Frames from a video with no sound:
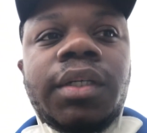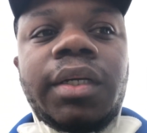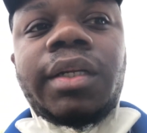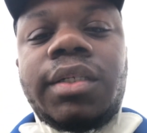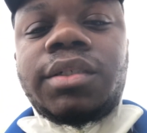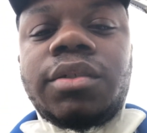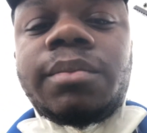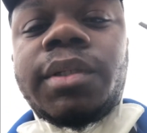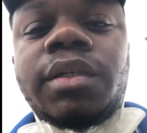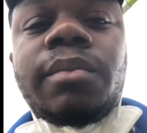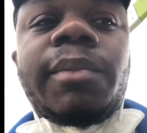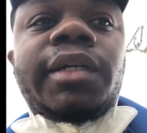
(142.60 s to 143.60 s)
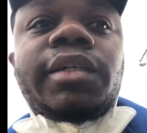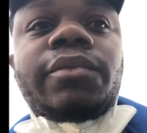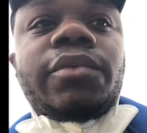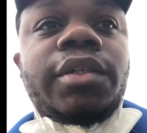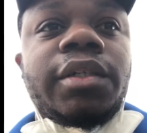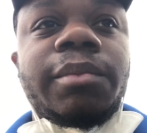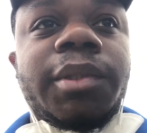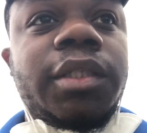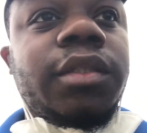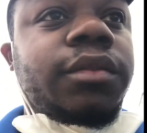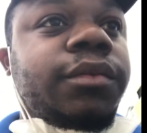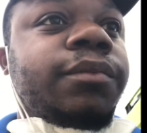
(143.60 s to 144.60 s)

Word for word: and they should be up back and running, man